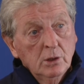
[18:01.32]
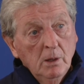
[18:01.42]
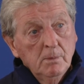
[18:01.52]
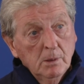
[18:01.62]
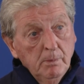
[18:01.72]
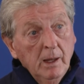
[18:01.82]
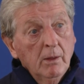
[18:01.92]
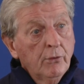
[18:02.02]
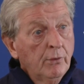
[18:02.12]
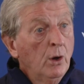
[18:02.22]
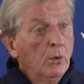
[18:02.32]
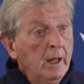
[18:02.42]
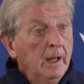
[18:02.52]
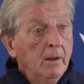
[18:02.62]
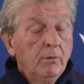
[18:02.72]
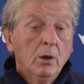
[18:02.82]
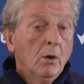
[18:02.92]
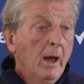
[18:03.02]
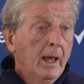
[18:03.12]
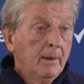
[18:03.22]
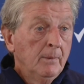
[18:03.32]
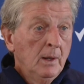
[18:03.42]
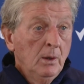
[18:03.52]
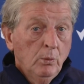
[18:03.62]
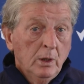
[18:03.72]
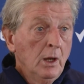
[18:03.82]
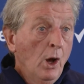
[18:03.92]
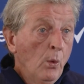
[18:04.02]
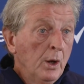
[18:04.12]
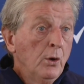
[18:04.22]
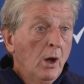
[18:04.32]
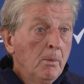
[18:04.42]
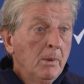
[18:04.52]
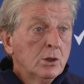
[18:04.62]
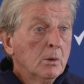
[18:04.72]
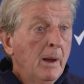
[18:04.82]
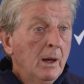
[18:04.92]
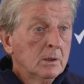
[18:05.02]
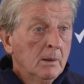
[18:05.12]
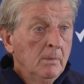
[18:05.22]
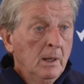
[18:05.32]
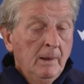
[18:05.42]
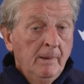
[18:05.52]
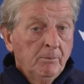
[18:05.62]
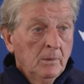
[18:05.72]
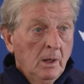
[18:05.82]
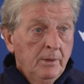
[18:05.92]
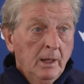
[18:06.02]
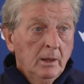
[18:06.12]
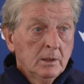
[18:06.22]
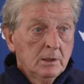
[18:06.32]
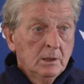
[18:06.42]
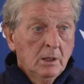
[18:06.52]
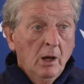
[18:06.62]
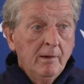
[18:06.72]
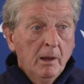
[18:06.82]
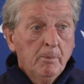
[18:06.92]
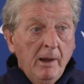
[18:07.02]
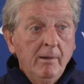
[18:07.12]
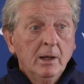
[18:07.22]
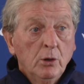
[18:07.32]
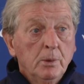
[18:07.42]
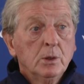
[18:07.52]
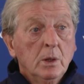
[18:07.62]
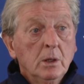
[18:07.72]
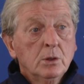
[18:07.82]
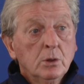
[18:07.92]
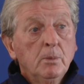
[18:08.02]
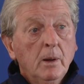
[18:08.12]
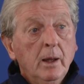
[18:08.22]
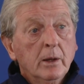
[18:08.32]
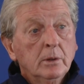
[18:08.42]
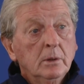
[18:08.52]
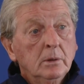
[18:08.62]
terms of being thrown in, if you like, with no one knowing much about him, I think there's a direct parallel between the two players.